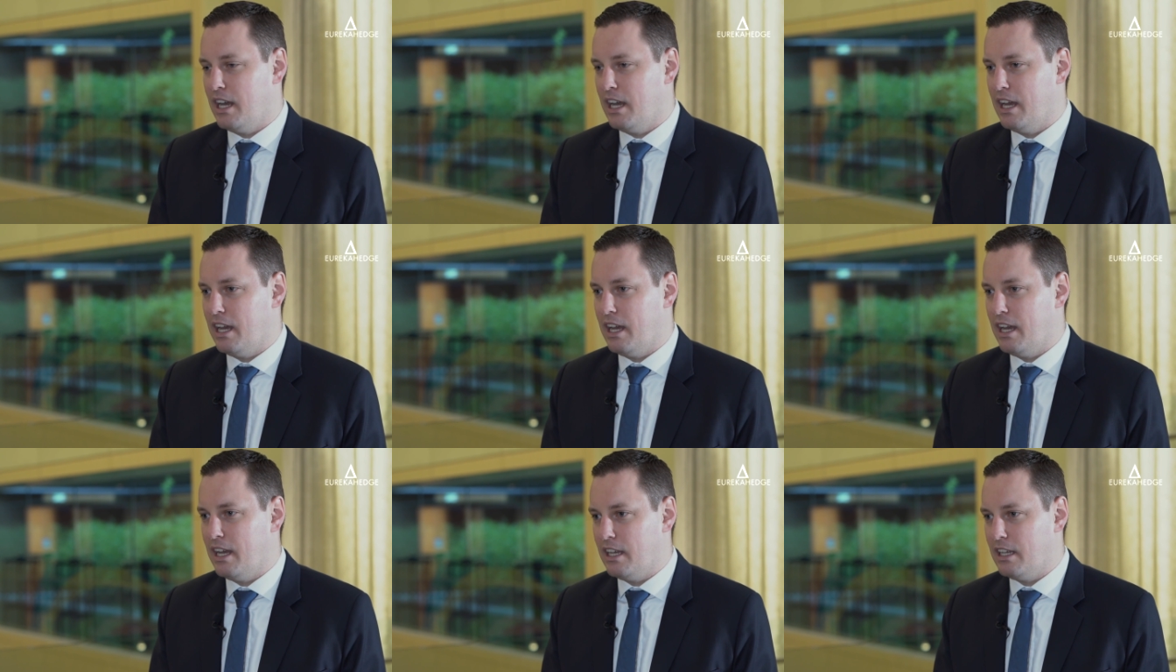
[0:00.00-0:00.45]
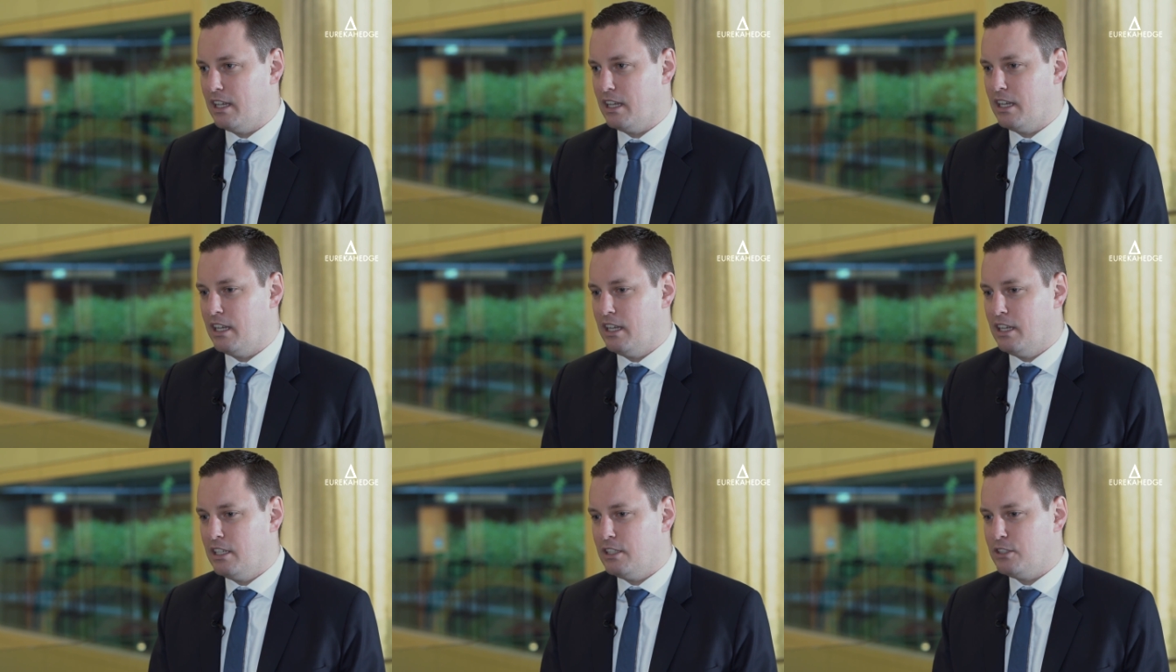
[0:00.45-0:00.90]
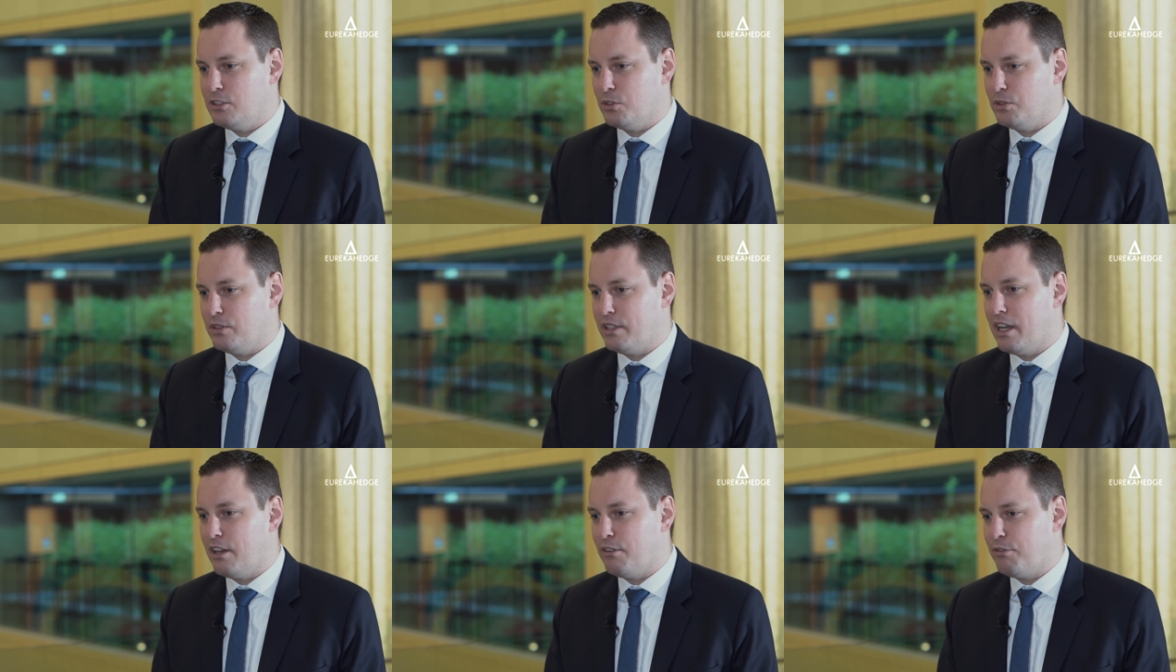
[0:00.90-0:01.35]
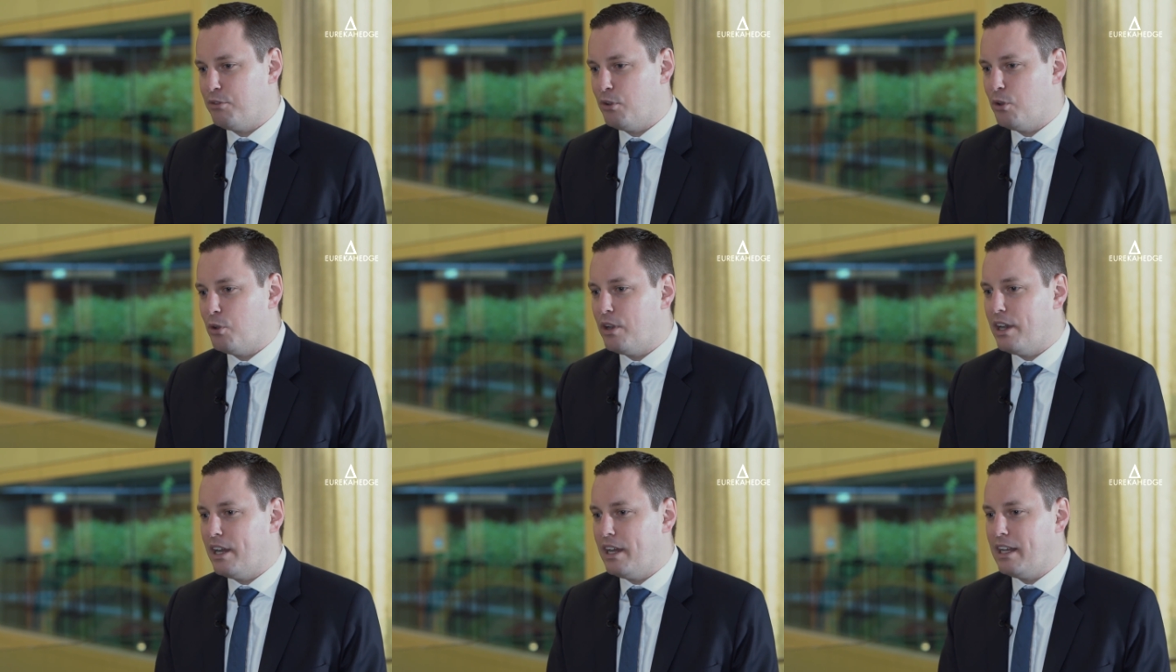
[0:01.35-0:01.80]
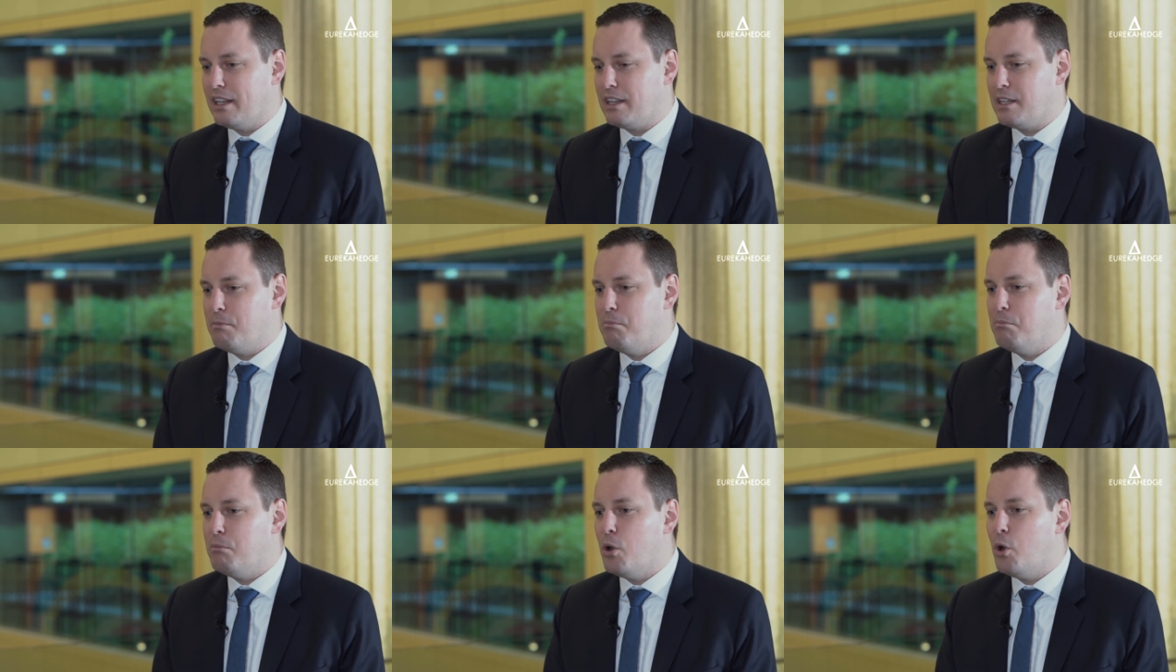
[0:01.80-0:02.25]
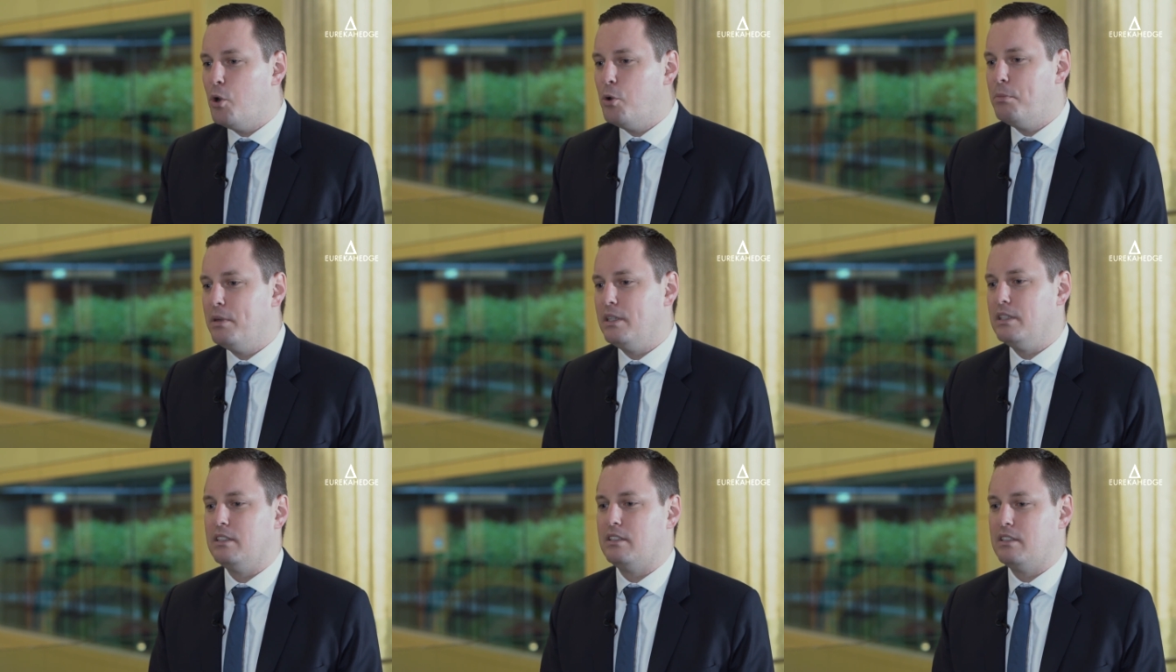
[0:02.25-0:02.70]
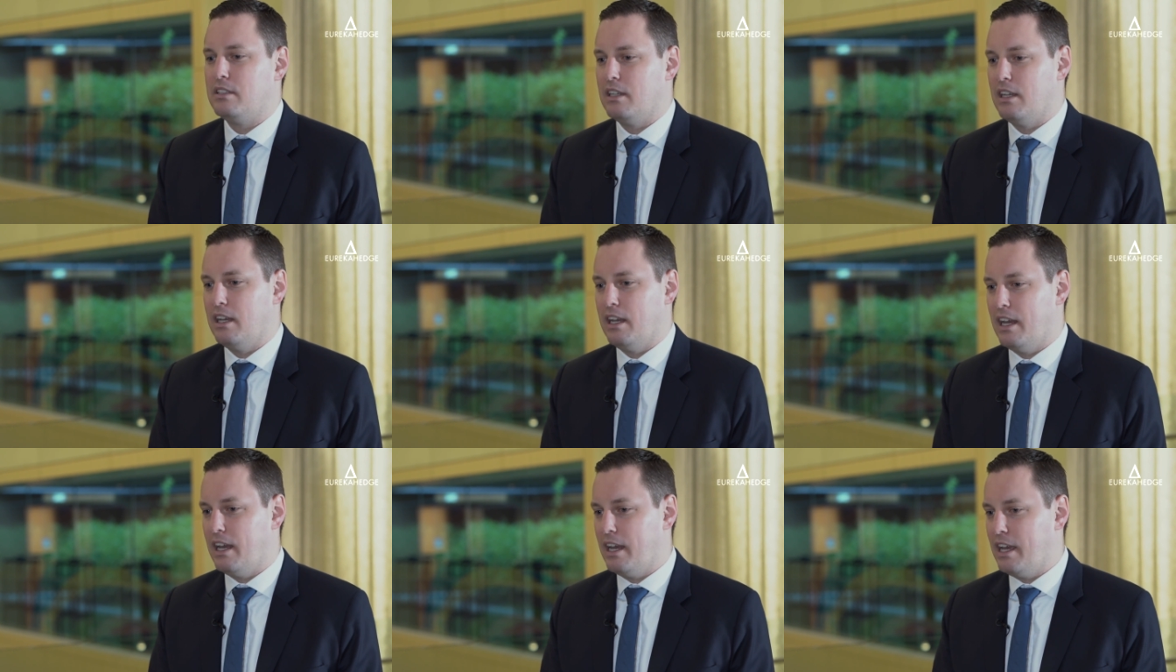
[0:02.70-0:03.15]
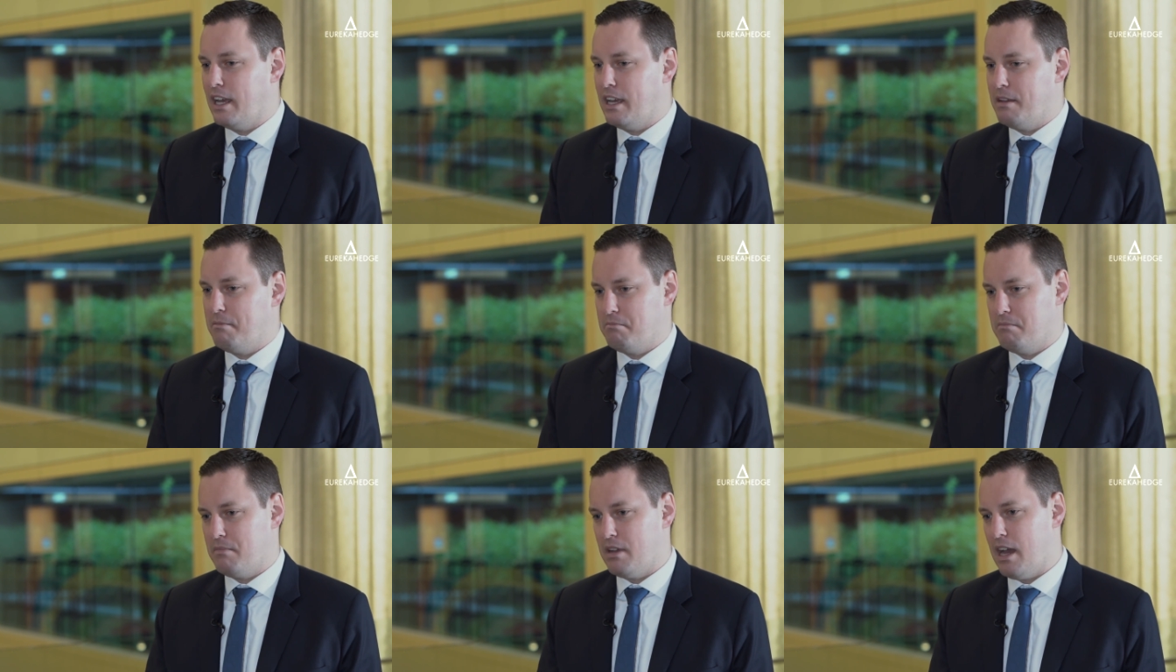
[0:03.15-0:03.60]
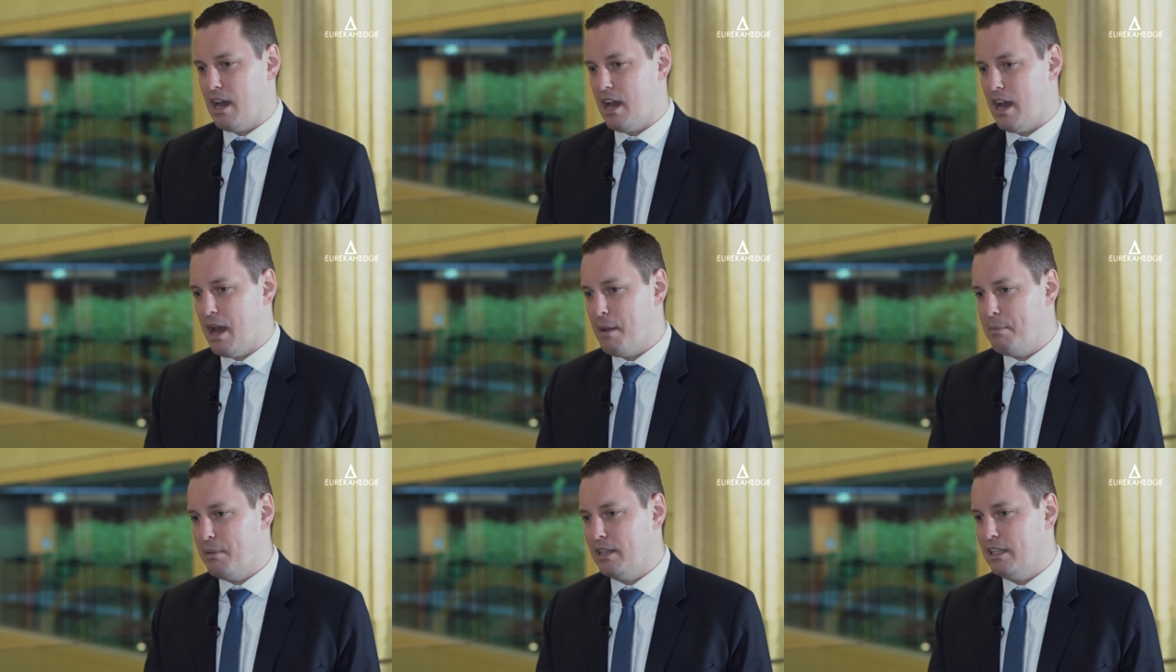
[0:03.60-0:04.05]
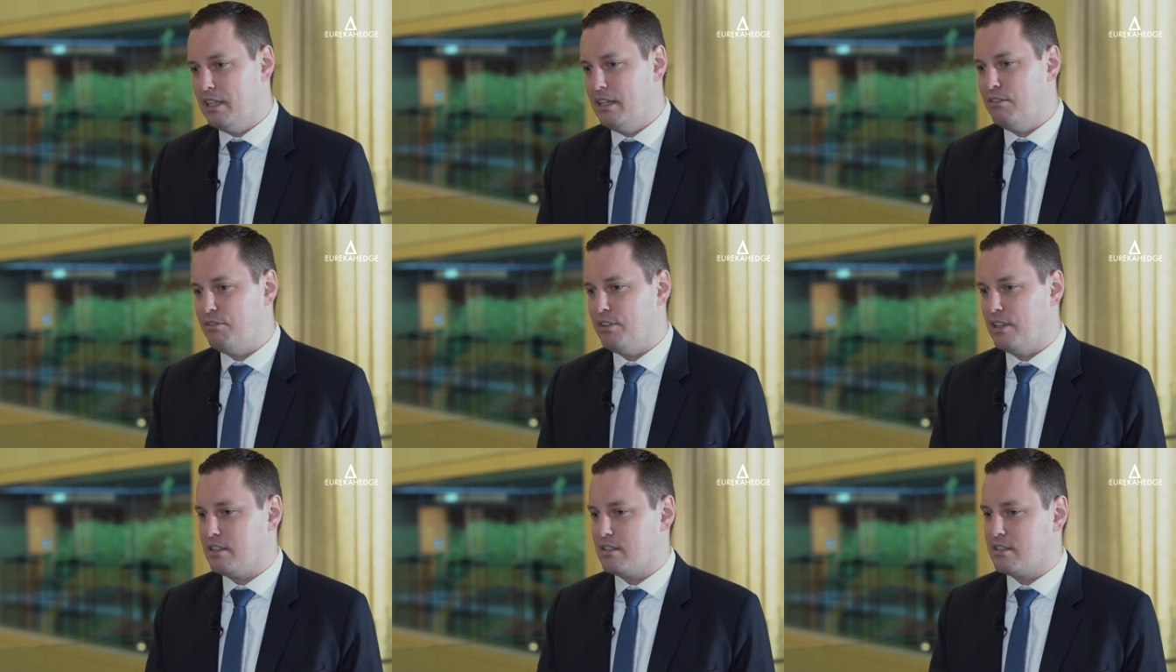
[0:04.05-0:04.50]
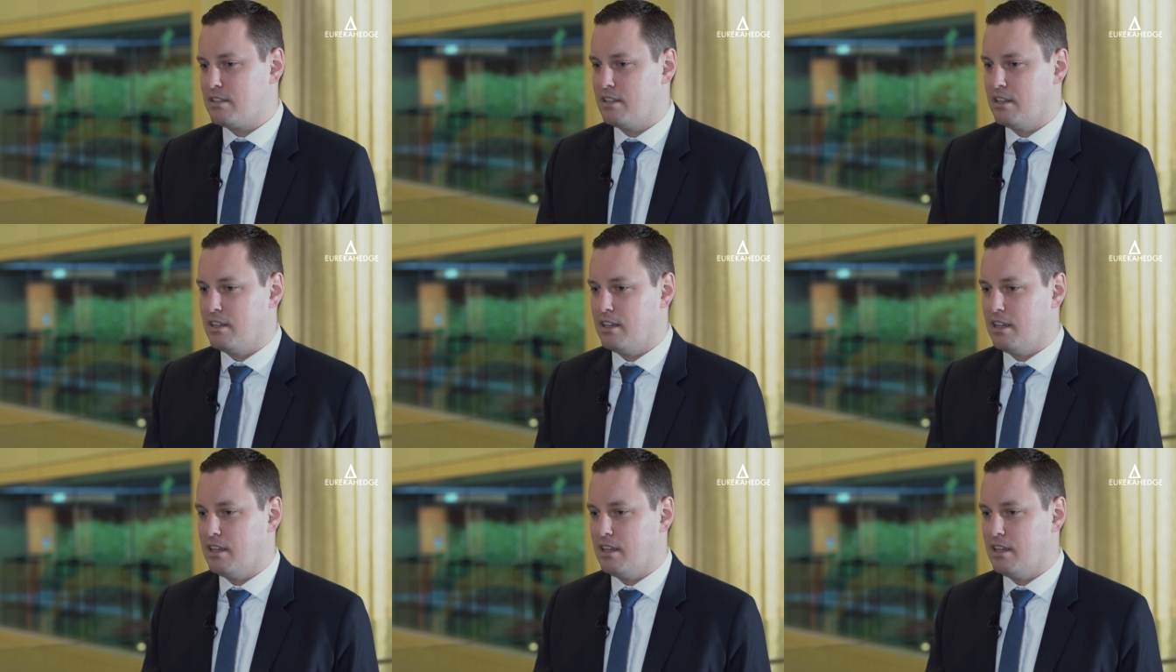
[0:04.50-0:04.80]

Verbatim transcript: Uh, so therefore, at the moment, uh, I believe it's